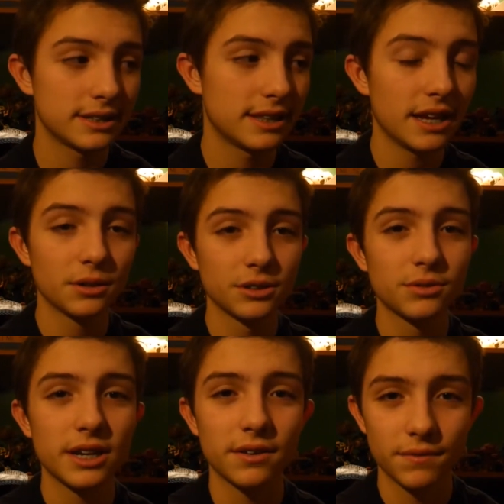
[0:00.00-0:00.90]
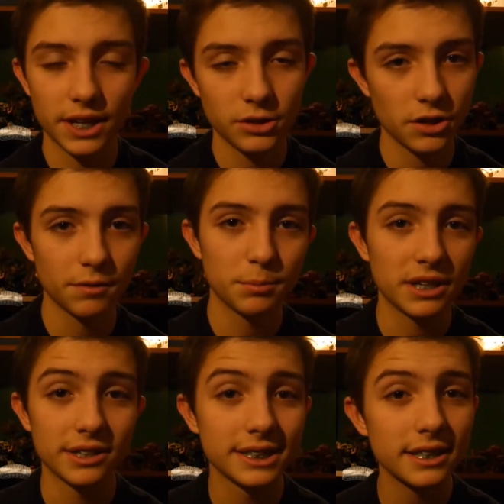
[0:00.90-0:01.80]
take advantage of it
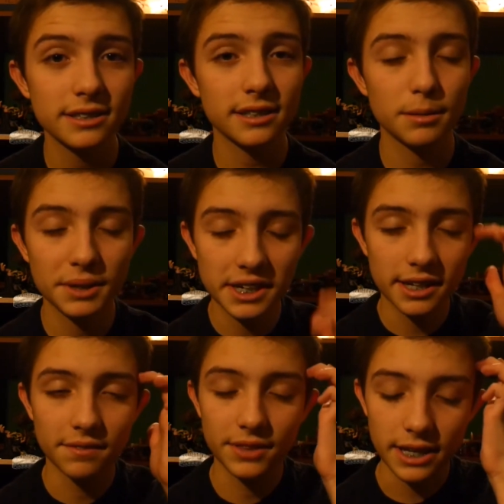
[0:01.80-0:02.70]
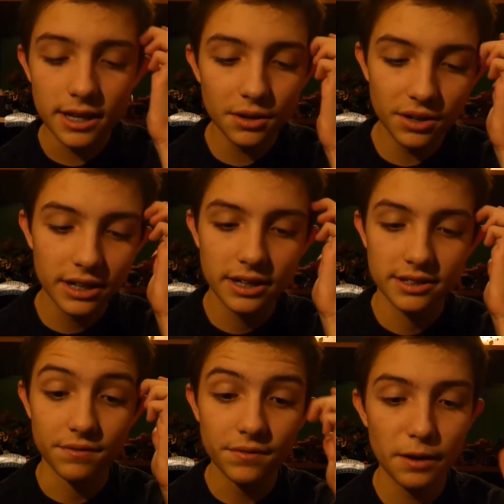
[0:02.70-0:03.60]
because it is at the beginning of the year.
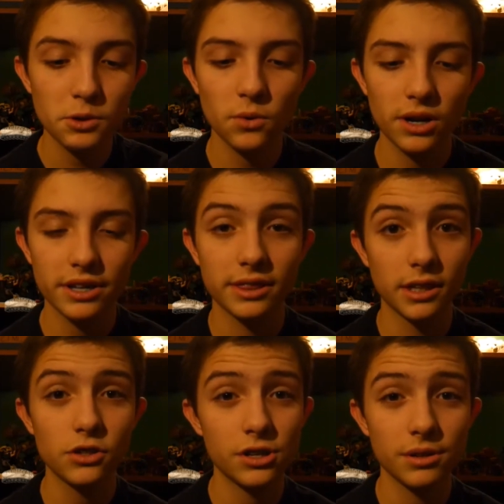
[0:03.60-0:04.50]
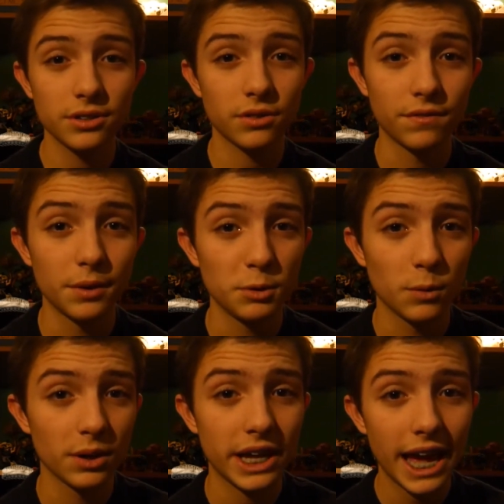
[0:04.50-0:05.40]
It's in February. This year it's on
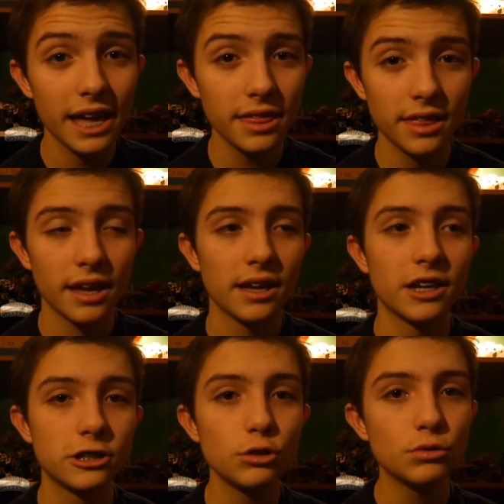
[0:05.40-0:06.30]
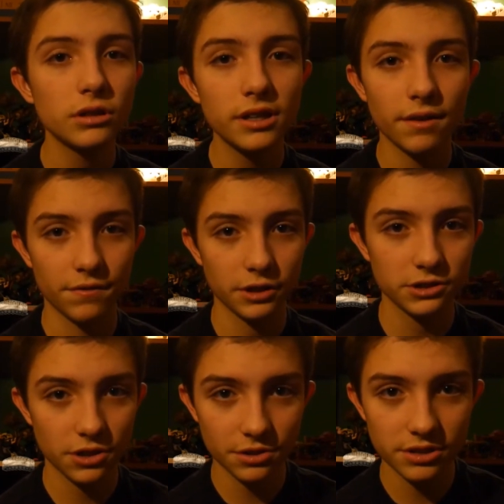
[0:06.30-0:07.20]
February 8th. It's usually the
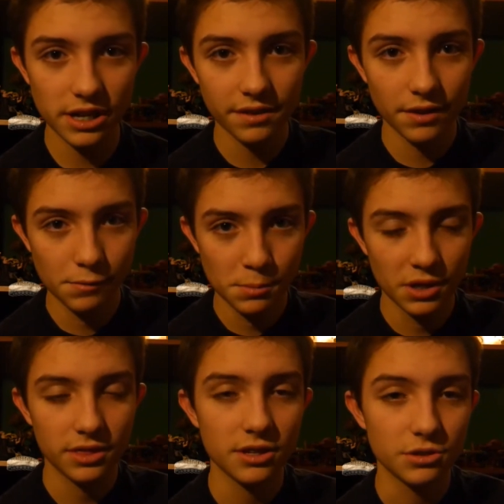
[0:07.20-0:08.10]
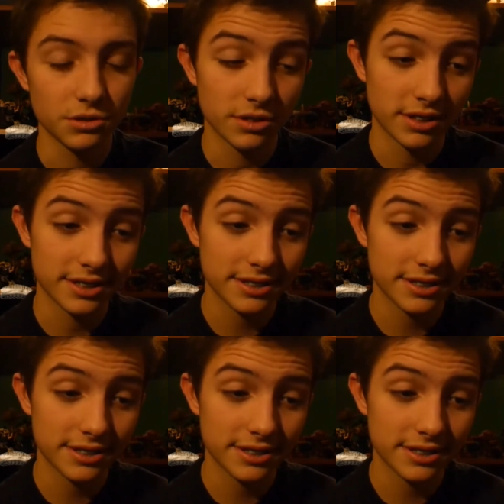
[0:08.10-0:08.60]
first Thursday of every month. This year it's on the